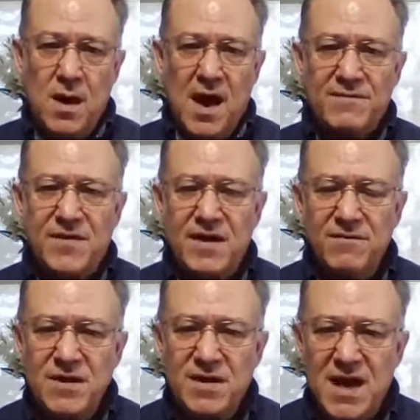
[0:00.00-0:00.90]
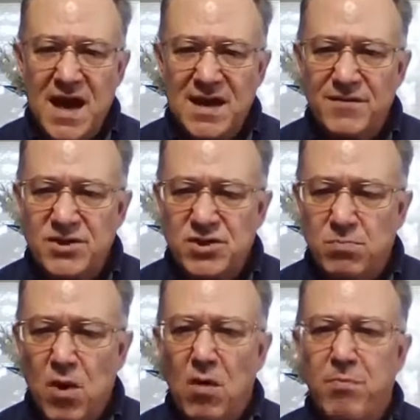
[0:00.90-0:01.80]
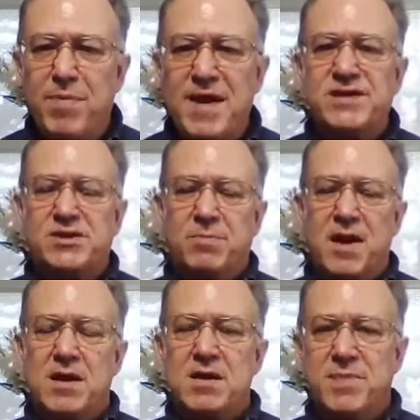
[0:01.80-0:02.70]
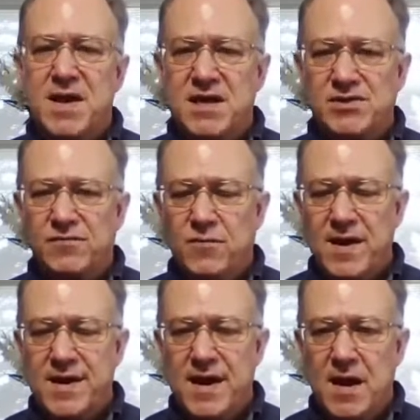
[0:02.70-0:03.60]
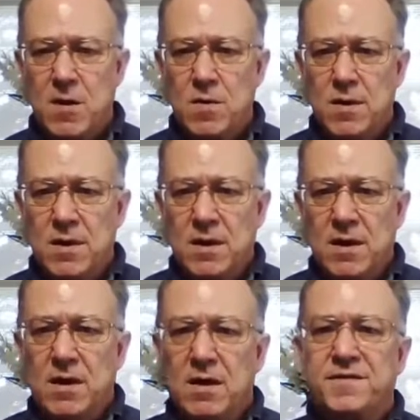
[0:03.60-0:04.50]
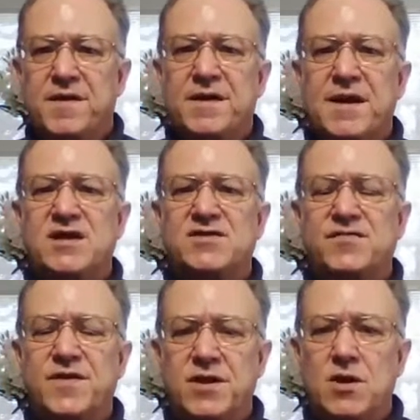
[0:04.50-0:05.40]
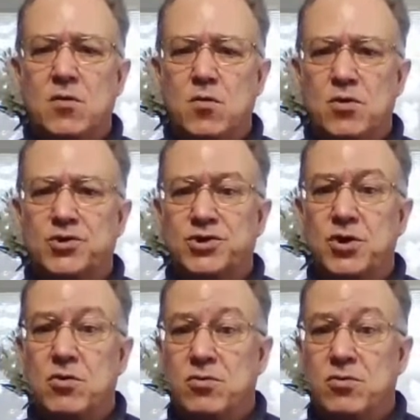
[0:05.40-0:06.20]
I've given you kind of a small base about Onpassive right now. The next video will show